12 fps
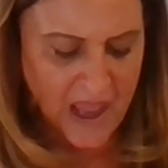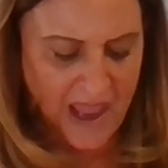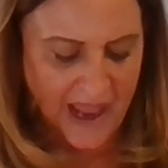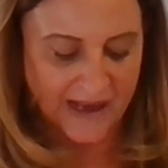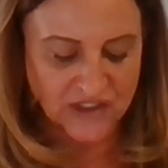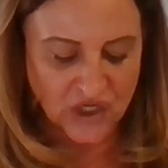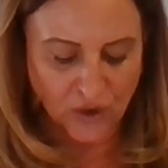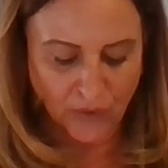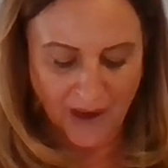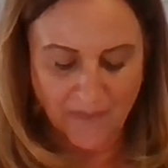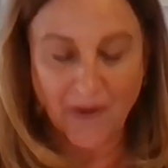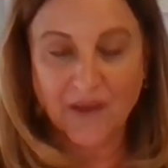It's a
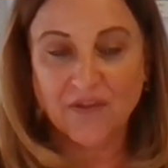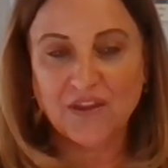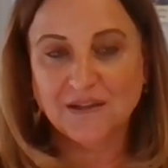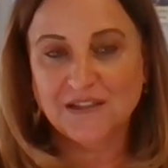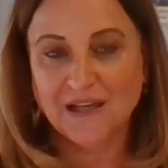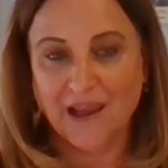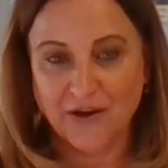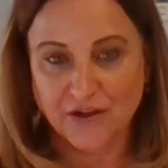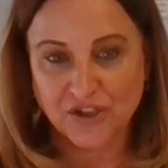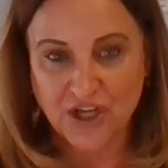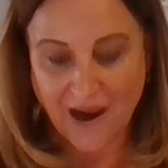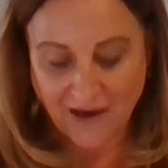great month to get your
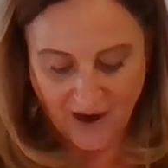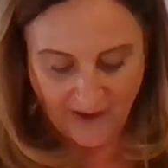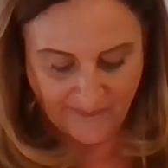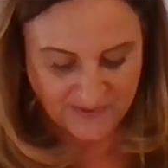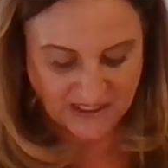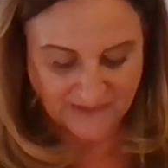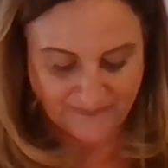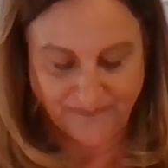checkups.